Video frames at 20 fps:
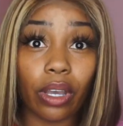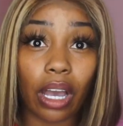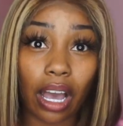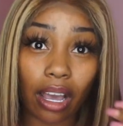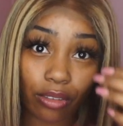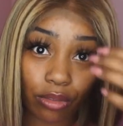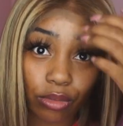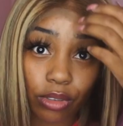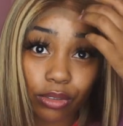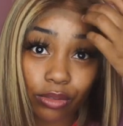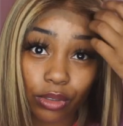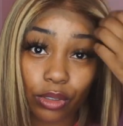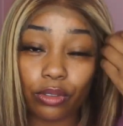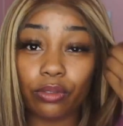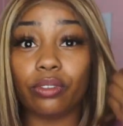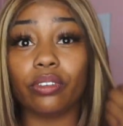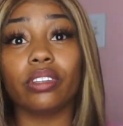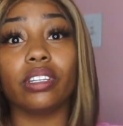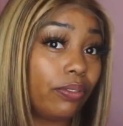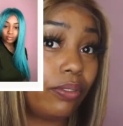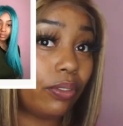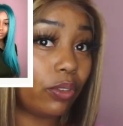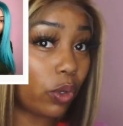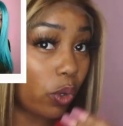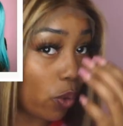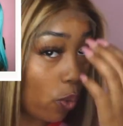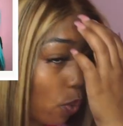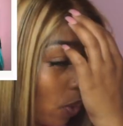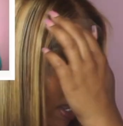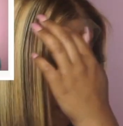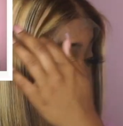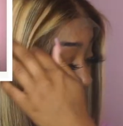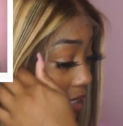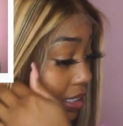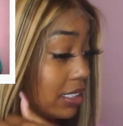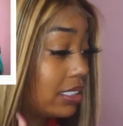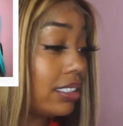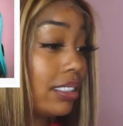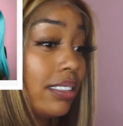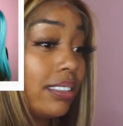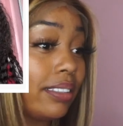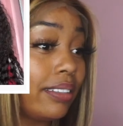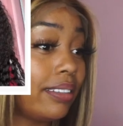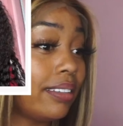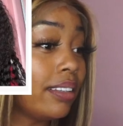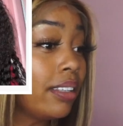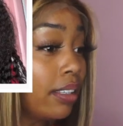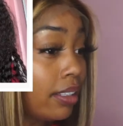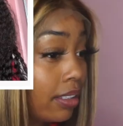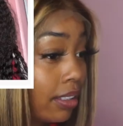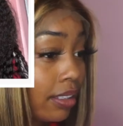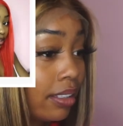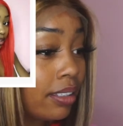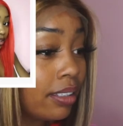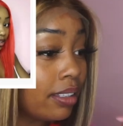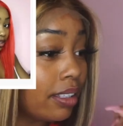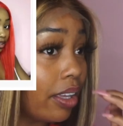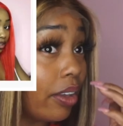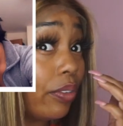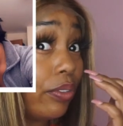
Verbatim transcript: I've reviewed for them quite a